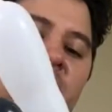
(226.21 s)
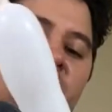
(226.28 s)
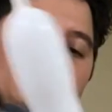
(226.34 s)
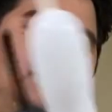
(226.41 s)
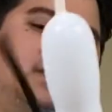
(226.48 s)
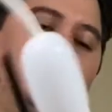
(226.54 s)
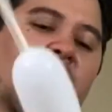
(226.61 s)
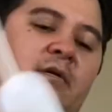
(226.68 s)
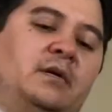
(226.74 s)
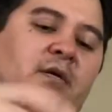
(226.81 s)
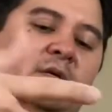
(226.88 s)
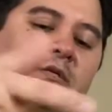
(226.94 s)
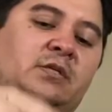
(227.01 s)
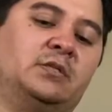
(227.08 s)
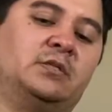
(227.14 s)
so the white
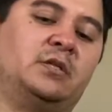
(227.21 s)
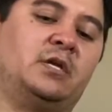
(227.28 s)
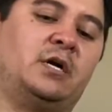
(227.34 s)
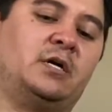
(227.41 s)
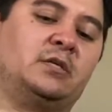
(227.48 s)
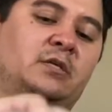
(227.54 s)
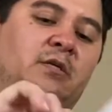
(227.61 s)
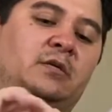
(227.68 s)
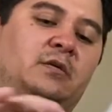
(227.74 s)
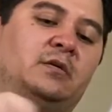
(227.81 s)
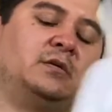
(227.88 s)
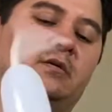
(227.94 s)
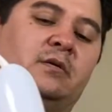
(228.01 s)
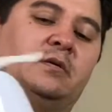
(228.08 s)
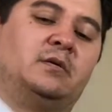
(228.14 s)
holds it like a
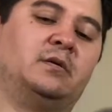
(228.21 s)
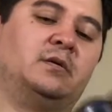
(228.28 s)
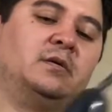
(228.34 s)
tuxedo.